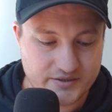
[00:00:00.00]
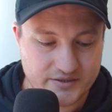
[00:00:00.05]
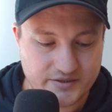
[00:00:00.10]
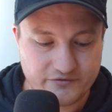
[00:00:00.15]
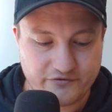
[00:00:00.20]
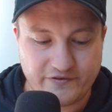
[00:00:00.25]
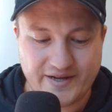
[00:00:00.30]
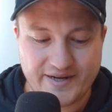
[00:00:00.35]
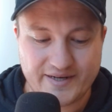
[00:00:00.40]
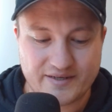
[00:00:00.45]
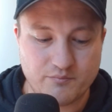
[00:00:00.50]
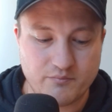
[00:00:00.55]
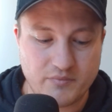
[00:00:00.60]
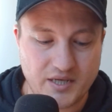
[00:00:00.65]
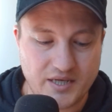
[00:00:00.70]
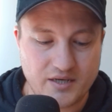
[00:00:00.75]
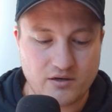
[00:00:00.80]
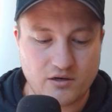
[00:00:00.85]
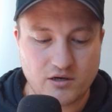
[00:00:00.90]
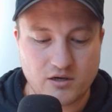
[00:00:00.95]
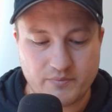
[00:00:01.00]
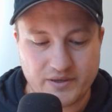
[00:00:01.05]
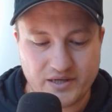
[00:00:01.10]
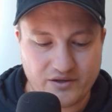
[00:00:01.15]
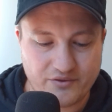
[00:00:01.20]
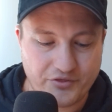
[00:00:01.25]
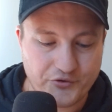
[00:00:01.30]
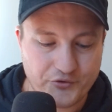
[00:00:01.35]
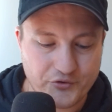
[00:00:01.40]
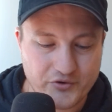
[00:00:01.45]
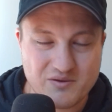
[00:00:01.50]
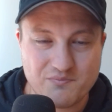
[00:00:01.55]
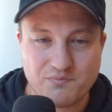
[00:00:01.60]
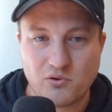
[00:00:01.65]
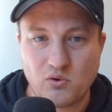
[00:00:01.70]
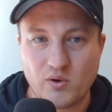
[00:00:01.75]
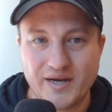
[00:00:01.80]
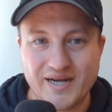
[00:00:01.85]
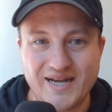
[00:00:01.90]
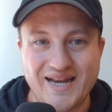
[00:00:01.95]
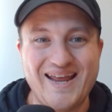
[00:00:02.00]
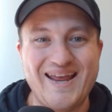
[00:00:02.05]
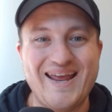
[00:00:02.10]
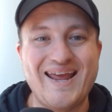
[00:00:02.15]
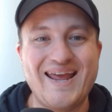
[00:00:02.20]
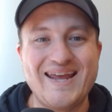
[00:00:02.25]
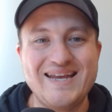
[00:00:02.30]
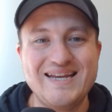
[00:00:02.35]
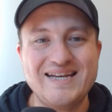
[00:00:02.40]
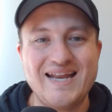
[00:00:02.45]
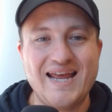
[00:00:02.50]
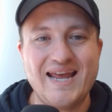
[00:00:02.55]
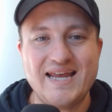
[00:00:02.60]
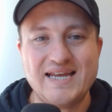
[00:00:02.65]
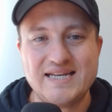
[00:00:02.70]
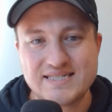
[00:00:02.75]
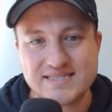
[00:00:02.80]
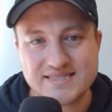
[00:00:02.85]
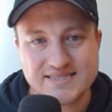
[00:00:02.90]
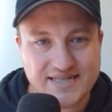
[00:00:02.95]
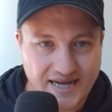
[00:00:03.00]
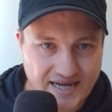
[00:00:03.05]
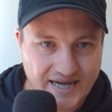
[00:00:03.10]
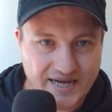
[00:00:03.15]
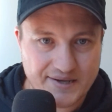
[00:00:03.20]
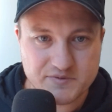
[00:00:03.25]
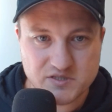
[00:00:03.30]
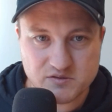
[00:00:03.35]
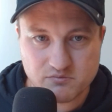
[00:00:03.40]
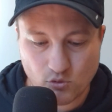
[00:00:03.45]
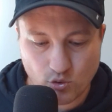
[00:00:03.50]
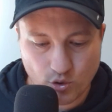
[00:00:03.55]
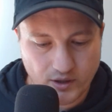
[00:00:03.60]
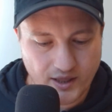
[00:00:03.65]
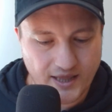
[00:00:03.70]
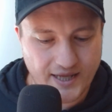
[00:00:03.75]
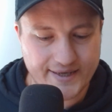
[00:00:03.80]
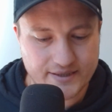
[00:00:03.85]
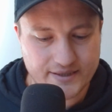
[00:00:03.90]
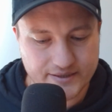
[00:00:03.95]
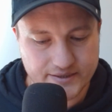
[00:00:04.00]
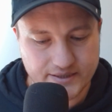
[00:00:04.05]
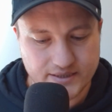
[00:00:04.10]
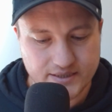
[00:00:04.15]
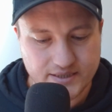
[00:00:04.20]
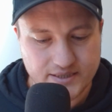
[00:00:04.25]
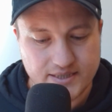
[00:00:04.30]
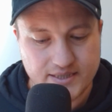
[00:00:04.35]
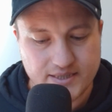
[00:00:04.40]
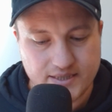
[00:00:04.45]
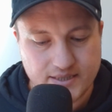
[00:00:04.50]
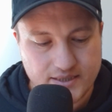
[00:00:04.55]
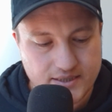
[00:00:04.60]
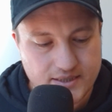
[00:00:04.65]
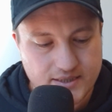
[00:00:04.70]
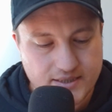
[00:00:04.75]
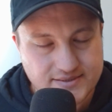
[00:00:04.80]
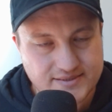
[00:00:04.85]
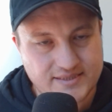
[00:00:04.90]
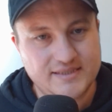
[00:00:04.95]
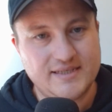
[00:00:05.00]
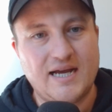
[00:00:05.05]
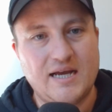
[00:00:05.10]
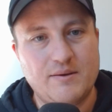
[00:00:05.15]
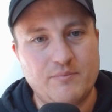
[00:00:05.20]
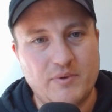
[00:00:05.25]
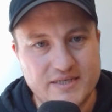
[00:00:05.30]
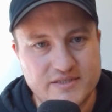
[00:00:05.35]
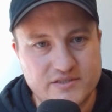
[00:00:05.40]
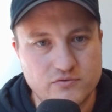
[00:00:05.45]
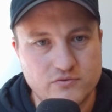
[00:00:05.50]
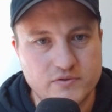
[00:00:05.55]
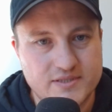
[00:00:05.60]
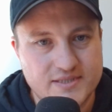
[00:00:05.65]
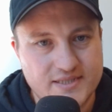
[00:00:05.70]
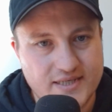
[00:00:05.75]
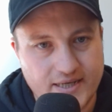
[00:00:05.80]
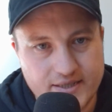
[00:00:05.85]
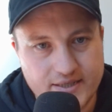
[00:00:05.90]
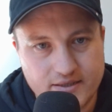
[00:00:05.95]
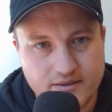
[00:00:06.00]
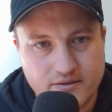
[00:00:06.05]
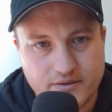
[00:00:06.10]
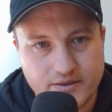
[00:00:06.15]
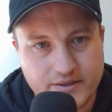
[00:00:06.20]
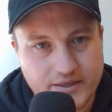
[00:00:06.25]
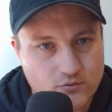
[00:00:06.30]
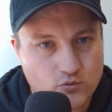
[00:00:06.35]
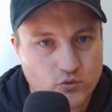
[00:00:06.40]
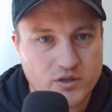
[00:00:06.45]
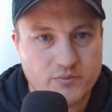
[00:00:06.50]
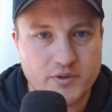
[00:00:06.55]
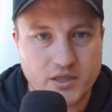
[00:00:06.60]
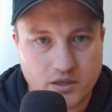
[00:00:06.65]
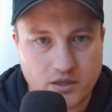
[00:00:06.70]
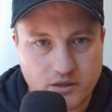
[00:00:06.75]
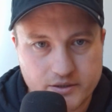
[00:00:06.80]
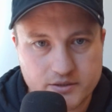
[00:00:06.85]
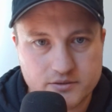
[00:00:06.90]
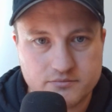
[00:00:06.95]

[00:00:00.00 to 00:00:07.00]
In fact, men are about 3.88 times more likely to die by suicide than women are.